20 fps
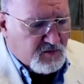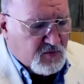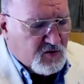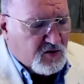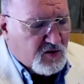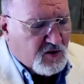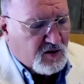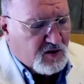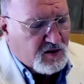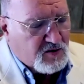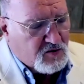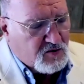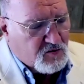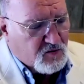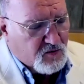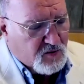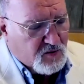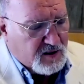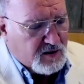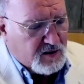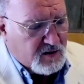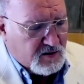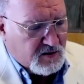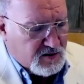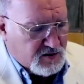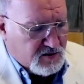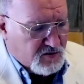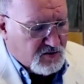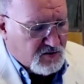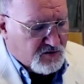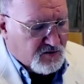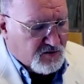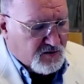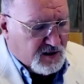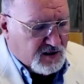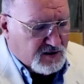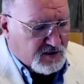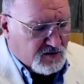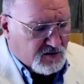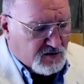put on a little weight in his older
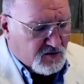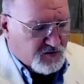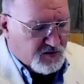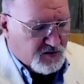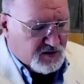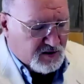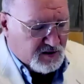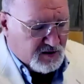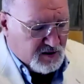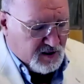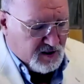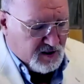age, a little bit of,